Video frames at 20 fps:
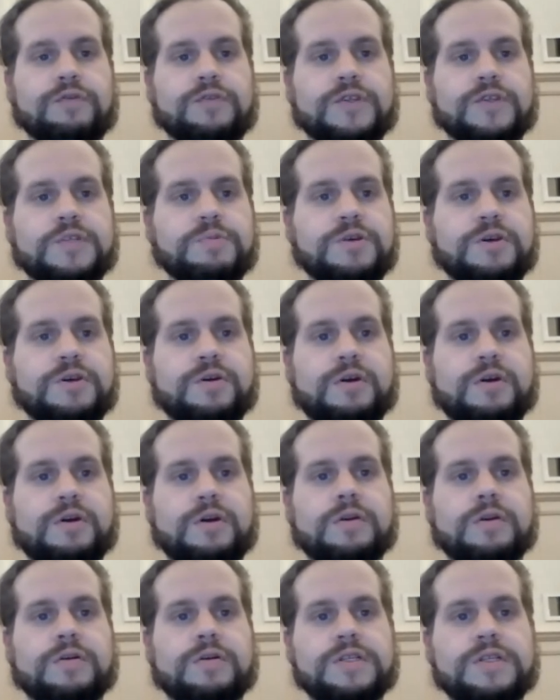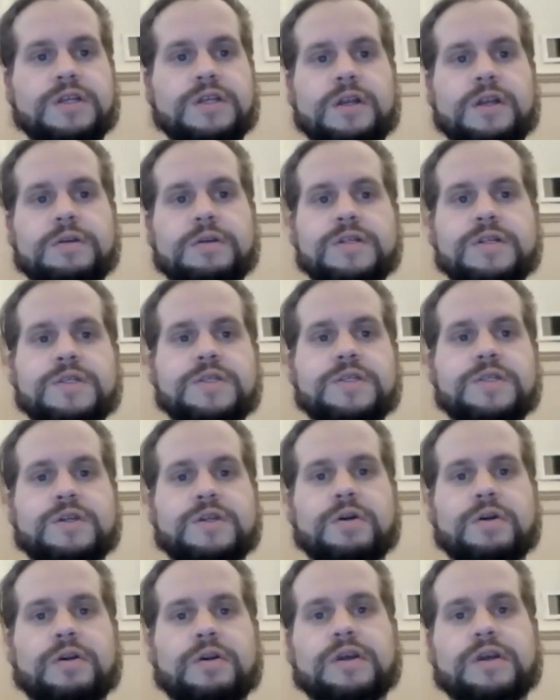speaker does not
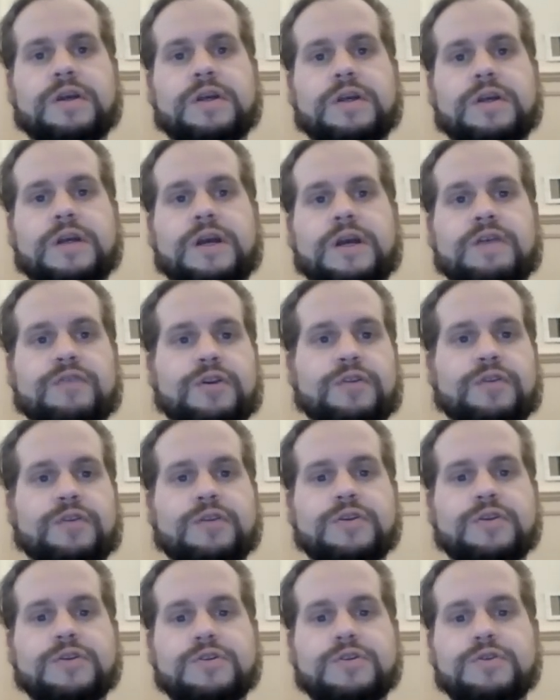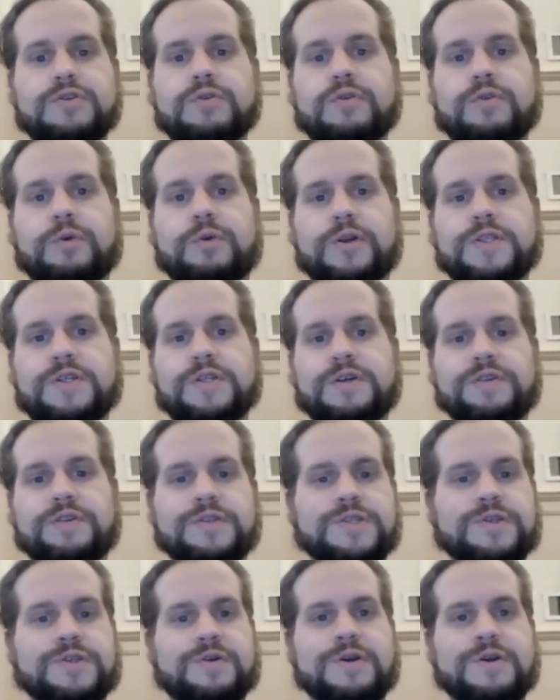necessarily have anything to do with what's on the
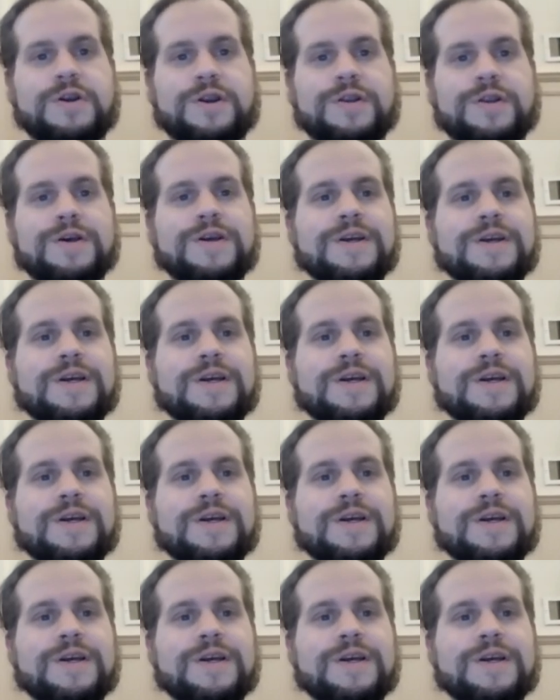screen.